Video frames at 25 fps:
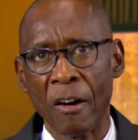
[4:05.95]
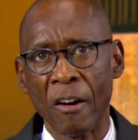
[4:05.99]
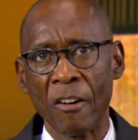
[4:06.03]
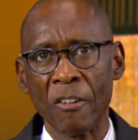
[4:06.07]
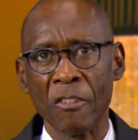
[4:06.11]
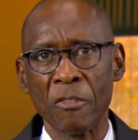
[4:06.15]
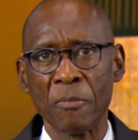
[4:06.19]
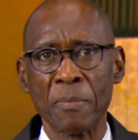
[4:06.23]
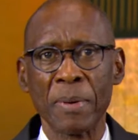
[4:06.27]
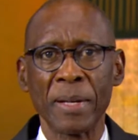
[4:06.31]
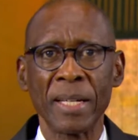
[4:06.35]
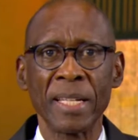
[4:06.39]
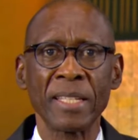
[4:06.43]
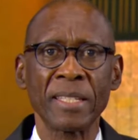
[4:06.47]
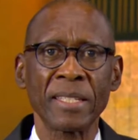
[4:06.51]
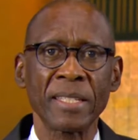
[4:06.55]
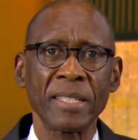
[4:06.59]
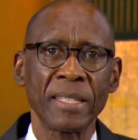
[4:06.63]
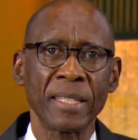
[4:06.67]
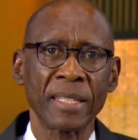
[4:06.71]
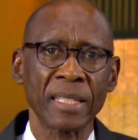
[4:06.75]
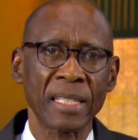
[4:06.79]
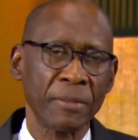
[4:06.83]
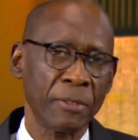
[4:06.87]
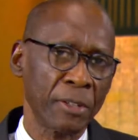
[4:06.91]
of
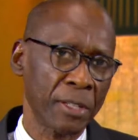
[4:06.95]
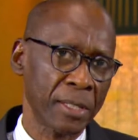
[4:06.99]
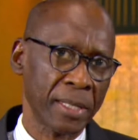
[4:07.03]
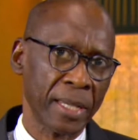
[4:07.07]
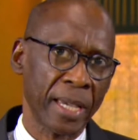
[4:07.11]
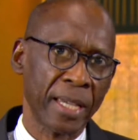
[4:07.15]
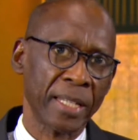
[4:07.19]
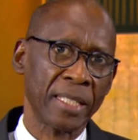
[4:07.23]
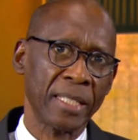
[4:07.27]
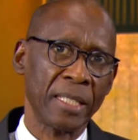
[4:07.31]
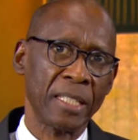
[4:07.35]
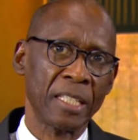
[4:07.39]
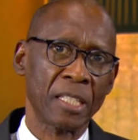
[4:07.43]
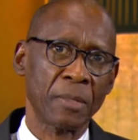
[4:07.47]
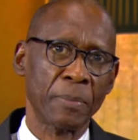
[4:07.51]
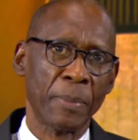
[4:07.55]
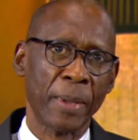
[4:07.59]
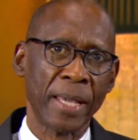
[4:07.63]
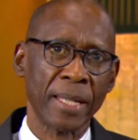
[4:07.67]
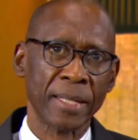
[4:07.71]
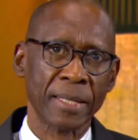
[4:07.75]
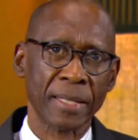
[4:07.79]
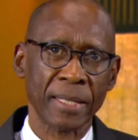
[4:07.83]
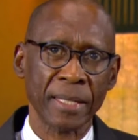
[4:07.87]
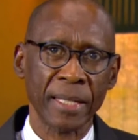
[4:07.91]
Palestinian civil society
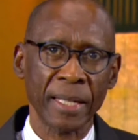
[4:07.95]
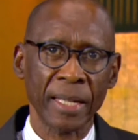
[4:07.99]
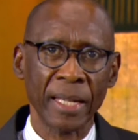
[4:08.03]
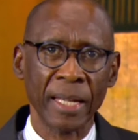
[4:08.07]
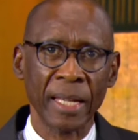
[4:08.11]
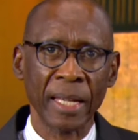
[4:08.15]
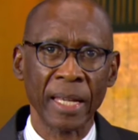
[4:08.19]
space,